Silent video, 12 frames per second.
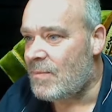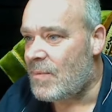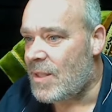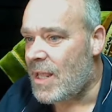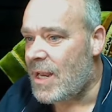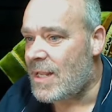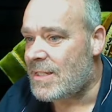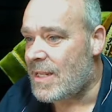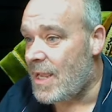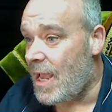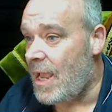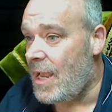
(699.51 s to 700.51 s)
But then as they
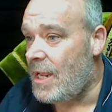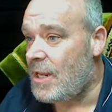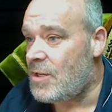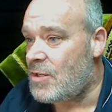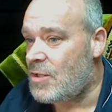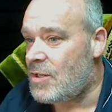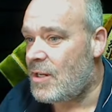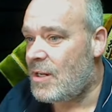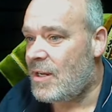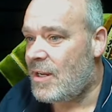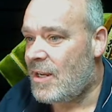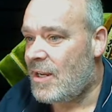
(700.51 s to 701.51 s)
age,
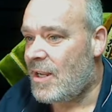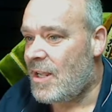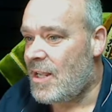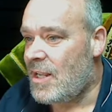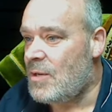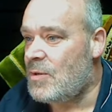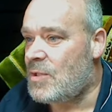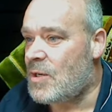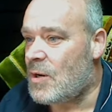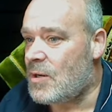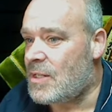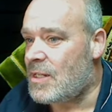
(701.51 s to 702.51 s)
you
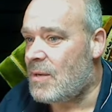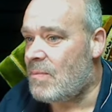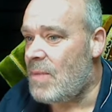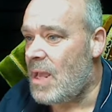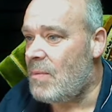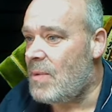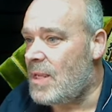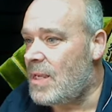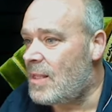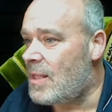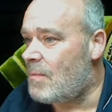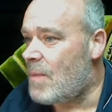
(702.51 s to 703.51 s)
start to maybe
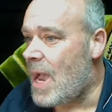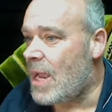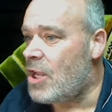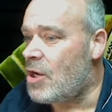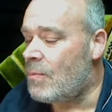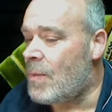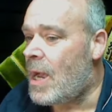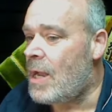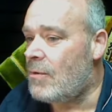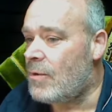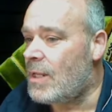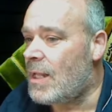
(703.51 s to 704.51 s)
in the back of your mind
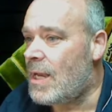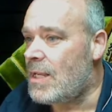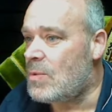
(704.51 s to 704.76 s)
realize,